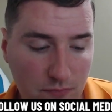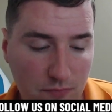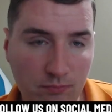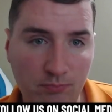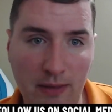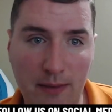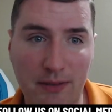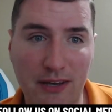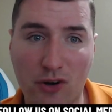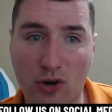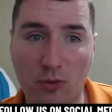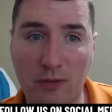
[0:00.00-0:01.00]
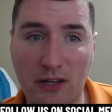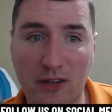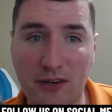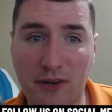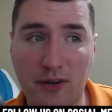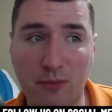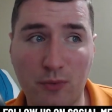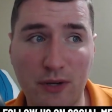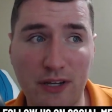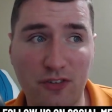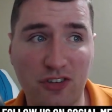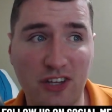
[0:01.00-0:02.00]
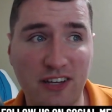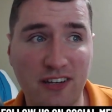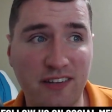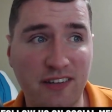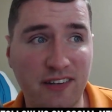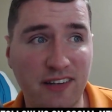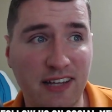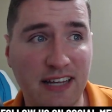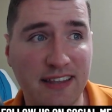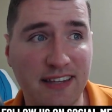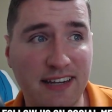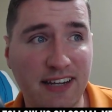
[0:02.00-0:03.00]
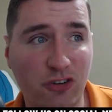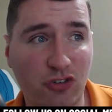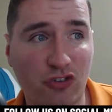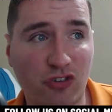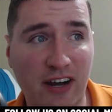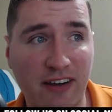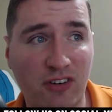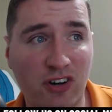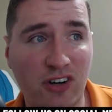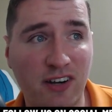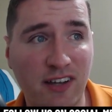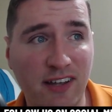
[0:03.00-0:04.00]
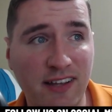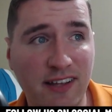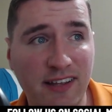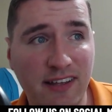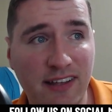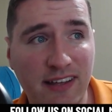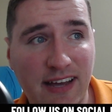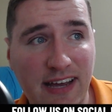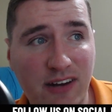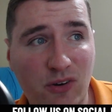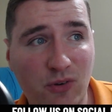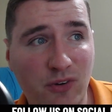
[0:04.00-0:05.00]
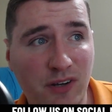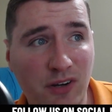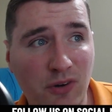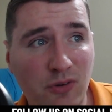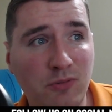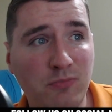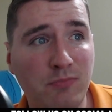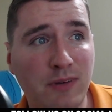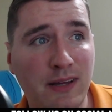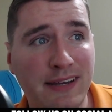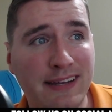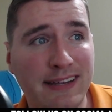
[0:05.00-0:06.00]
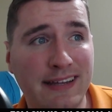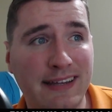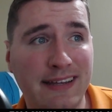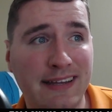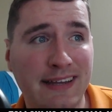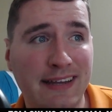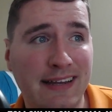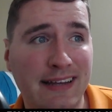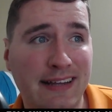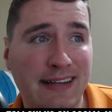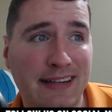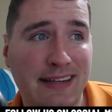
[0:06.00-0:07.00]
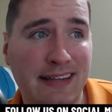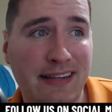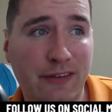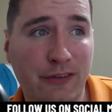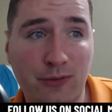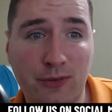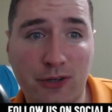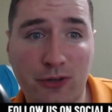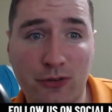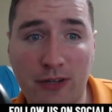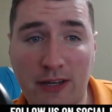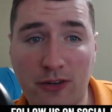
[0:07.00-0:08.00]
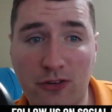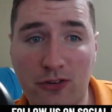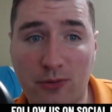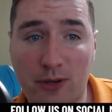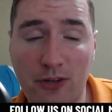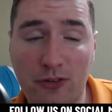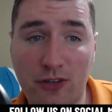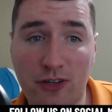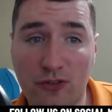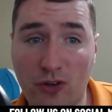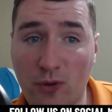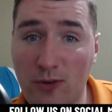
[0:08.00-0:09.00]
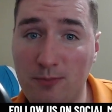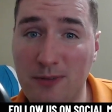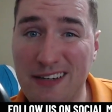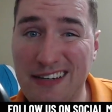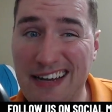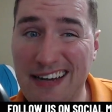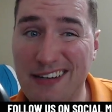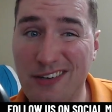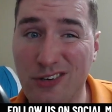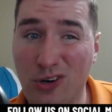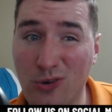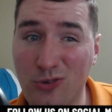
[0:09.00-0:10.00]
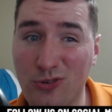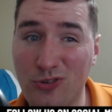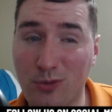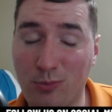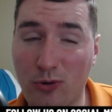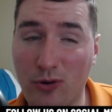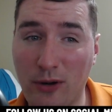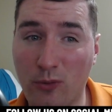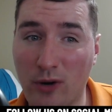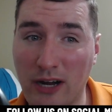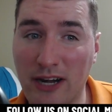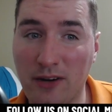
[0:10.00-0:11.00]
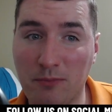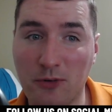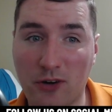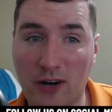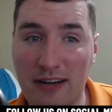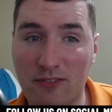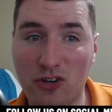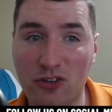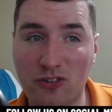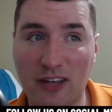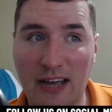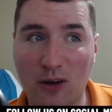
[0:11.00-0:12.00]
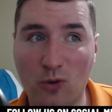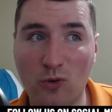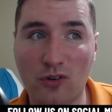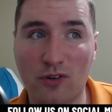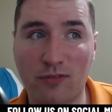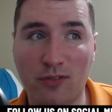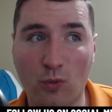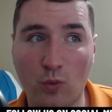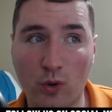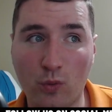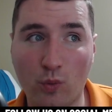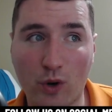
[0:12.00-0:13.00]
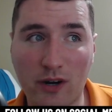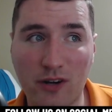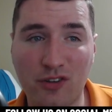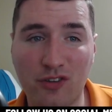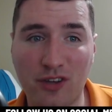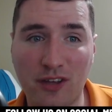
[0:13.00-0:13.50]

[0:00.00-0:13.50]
Maybe Errol McLaren weighs in on the next driver. I don't know, but Juncos Hollander Racing has always been kind of known to bring random drivers out of the woodworks.